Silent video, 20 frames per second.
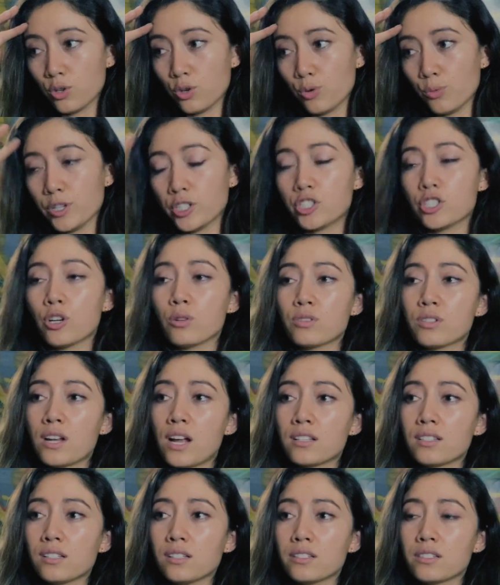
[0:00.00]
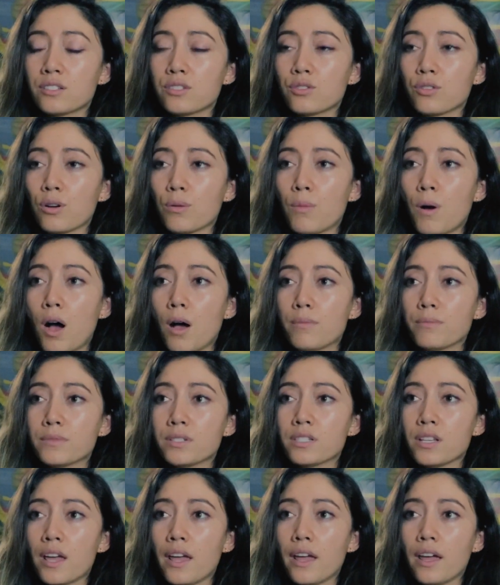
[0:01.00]
who we chose not to listen to our
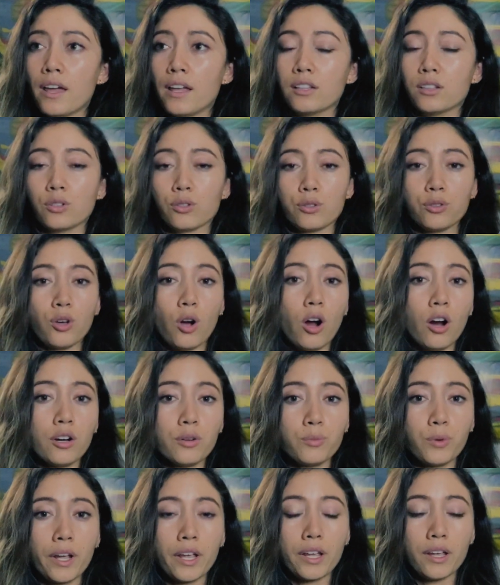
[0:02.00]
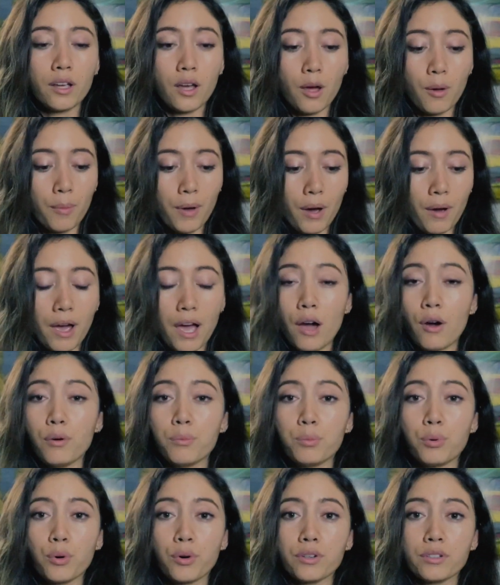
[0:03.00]
moms and learn the hard way about how
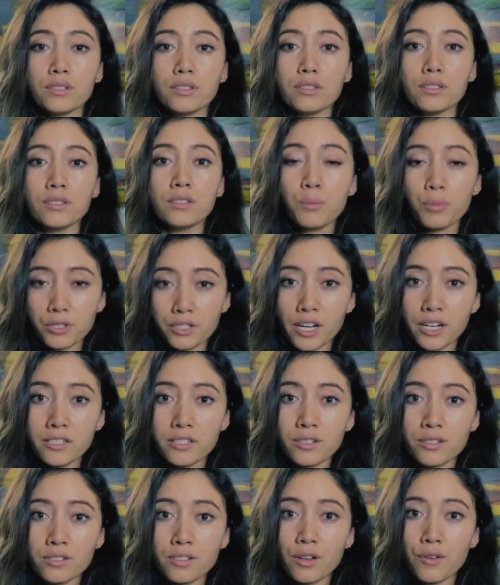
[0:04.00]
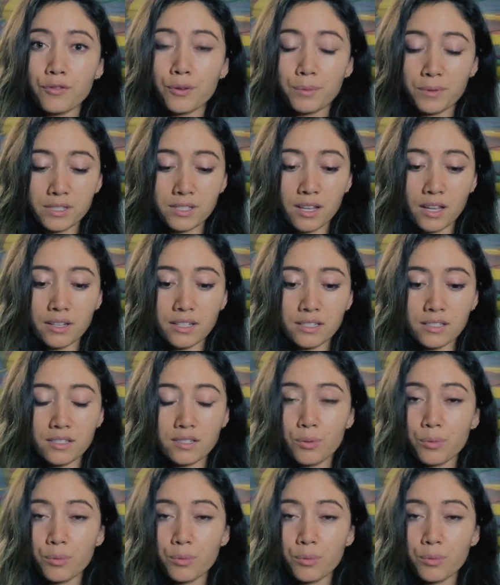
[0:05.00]
important protecting yourself from the sun is.